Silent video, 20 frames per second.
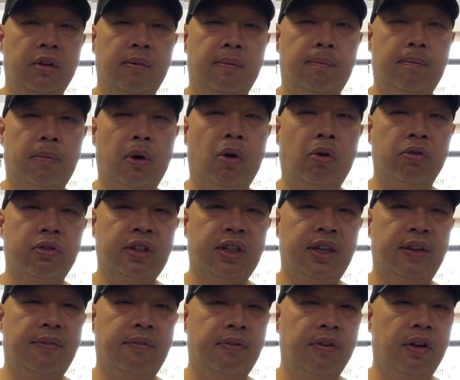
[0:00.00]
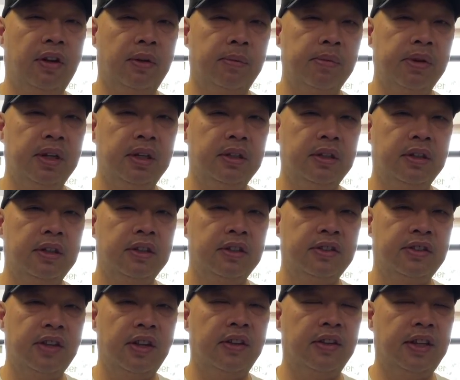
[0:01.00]
multi-filament
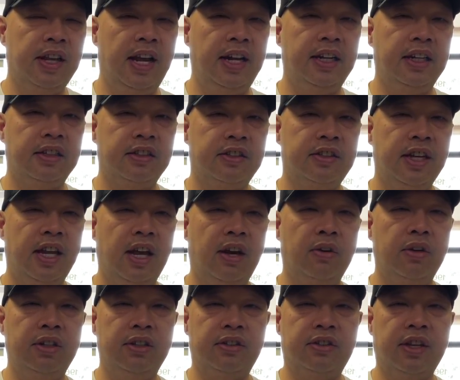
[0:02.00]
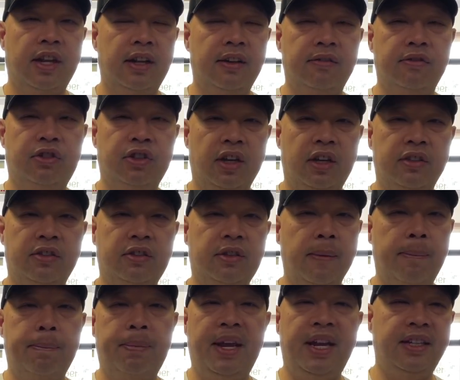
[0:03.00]
synthetics now instead of just the
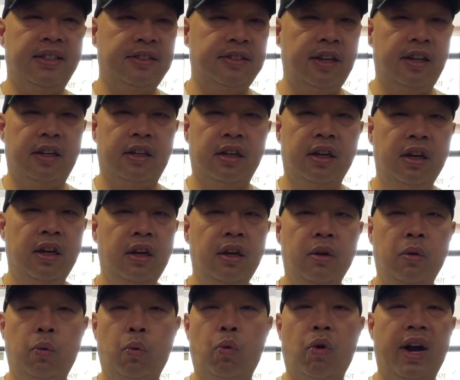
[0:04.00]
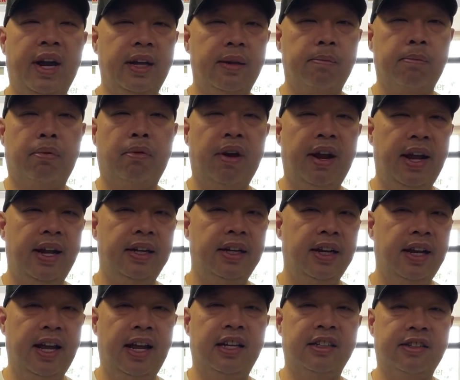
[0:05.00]
basic white bread,
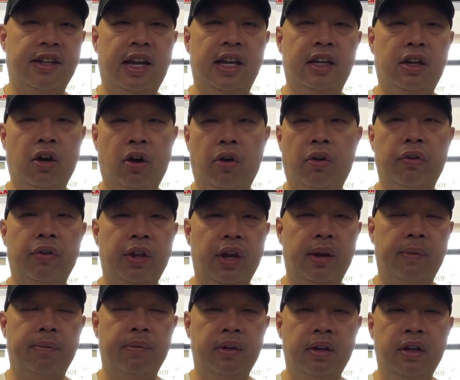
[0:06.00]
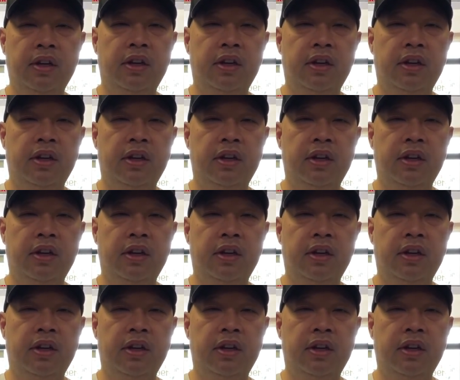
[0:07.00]
as I call them.